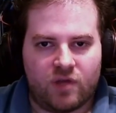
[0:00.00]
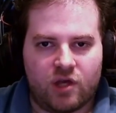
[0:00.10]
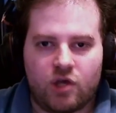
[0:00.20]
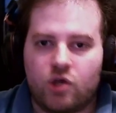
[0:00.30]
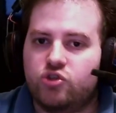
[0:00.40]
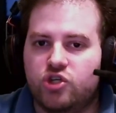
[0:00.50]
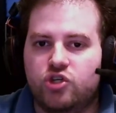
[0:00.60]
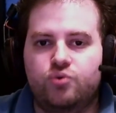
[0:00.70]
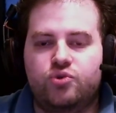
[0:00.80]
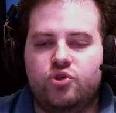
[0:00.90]
Do you
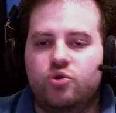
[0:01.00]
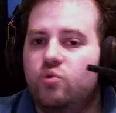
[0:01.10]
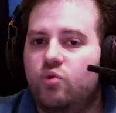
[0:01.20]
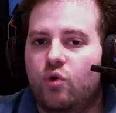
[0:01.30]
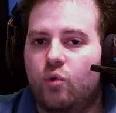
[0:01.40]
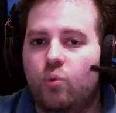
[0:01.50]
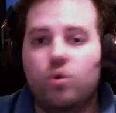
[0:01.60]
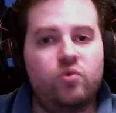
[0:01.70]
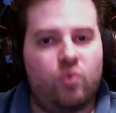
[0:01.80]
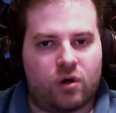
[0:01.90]
do
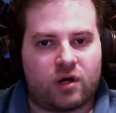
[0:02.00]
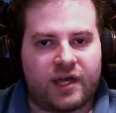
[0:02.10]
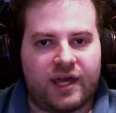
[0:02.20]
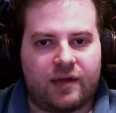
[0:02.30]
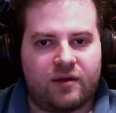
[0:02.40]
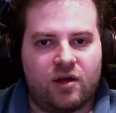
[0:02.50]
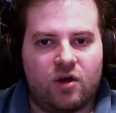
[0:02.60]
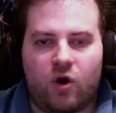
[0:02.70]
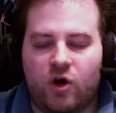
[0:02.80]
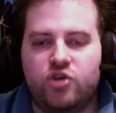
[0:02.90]
woodworking?
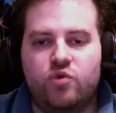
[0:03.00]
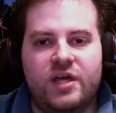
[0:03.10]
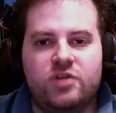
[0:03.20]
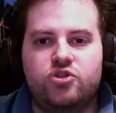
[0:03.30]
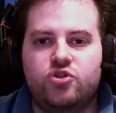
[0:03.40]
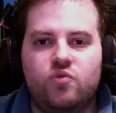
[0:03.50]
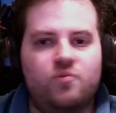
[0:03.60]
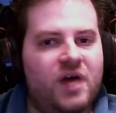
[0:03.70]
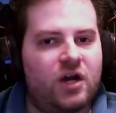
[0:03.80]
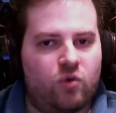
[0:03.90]
Are you into
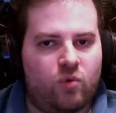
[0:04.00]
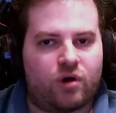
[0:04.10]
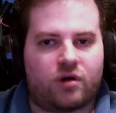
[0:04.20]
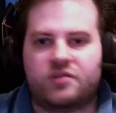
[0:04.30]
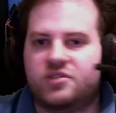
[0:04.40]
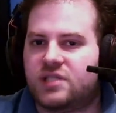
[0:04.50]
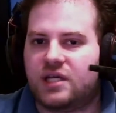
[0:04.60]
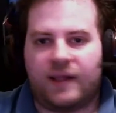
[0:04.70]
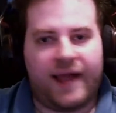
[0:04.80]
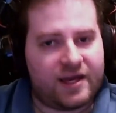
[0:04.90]
metalworks,
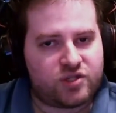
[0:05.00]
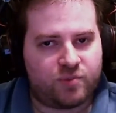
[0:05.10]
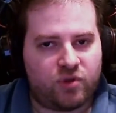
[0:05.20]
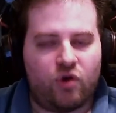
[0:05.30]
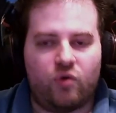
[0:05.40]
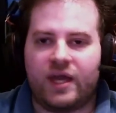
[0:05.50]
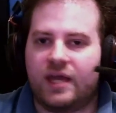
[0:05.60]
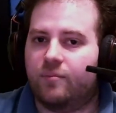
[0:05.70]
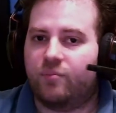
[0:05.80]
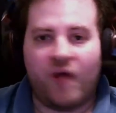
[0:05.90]
glassblowing,
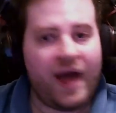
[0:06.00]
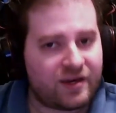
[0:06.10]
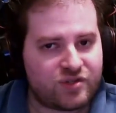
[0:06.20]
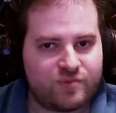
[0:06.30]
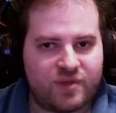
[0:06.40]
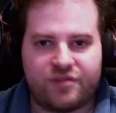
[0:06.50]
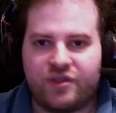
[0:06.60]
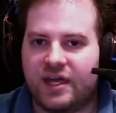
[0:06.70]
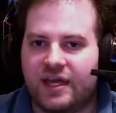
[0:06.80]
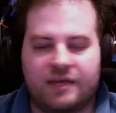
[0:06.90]

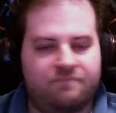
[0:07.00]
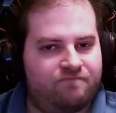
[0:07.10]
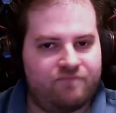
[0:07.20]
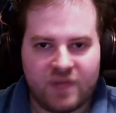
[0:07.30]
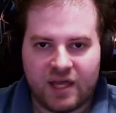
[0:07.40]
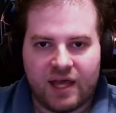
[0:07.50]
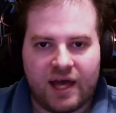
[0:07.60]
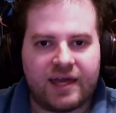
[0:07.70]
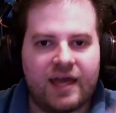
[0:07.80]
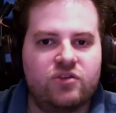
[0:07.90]
blacksmithing?
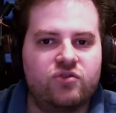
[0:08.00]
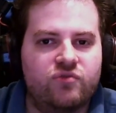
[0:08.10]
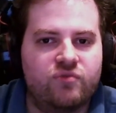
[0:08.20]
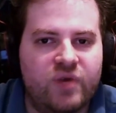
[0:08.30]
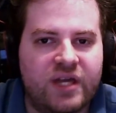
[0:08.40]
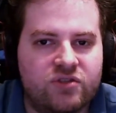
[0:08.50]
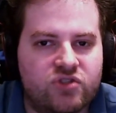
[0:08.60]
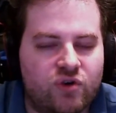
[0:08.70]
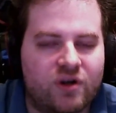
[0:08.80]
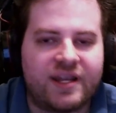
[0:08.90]
Again, we can
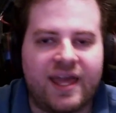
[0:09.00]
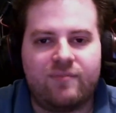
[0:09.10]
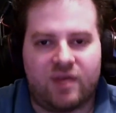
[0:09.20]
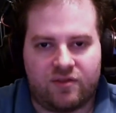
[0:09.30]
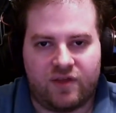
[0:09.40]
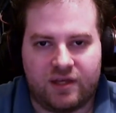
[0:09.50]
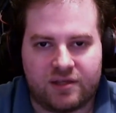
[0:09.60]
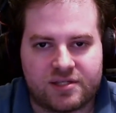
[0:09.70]
start naming things.